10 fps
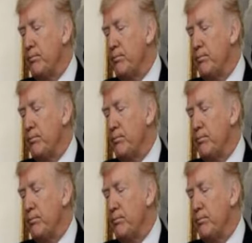
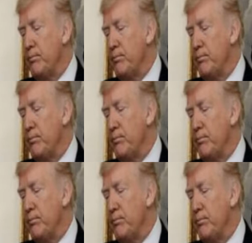
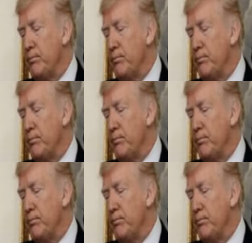
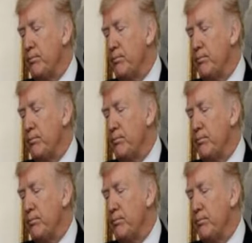
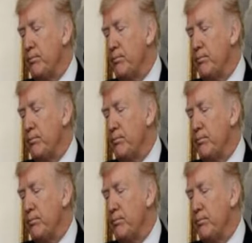
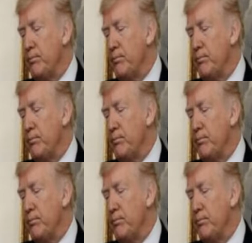
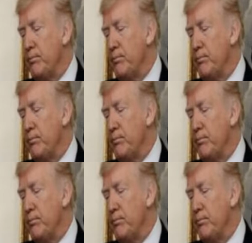
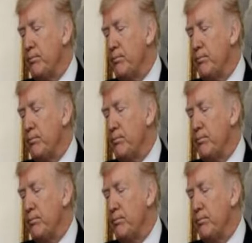
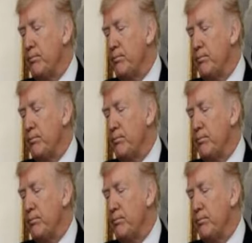(no lip movement)